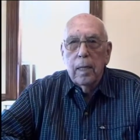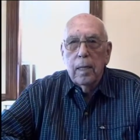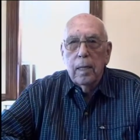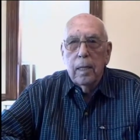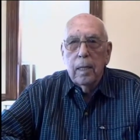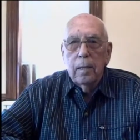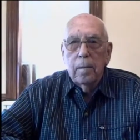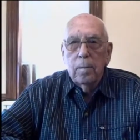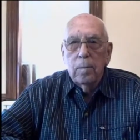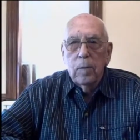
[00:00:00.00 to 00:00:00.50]

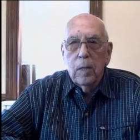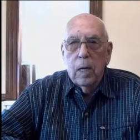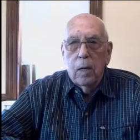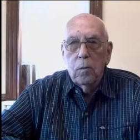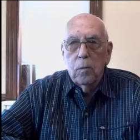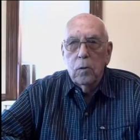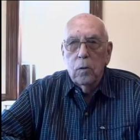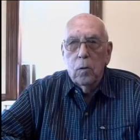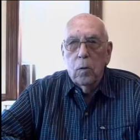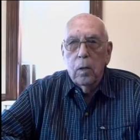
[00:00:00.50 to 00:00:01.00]
an
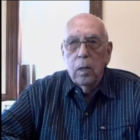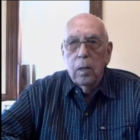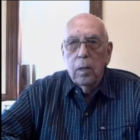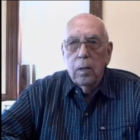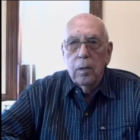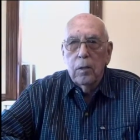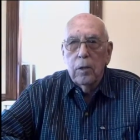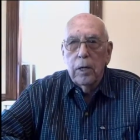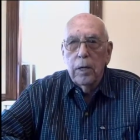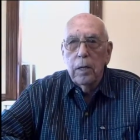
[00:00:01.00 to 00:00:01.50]
outdoor
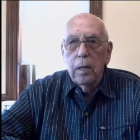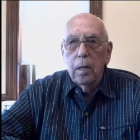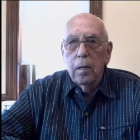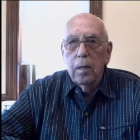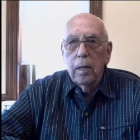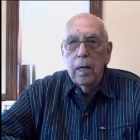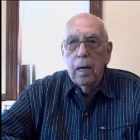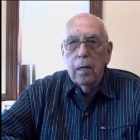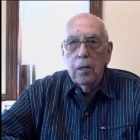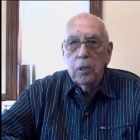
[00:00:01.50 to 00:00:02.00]

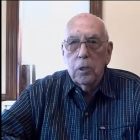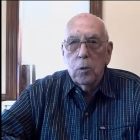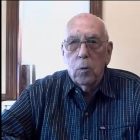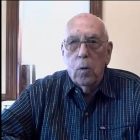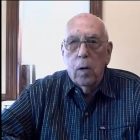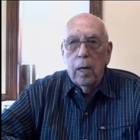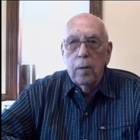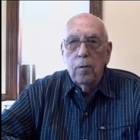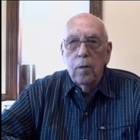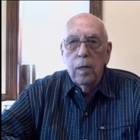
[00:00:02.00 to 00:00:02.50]
theater in our
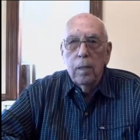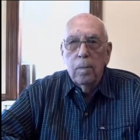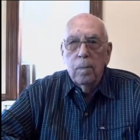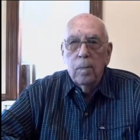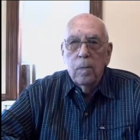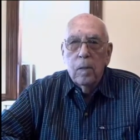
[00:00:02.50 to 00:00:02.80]
squadron.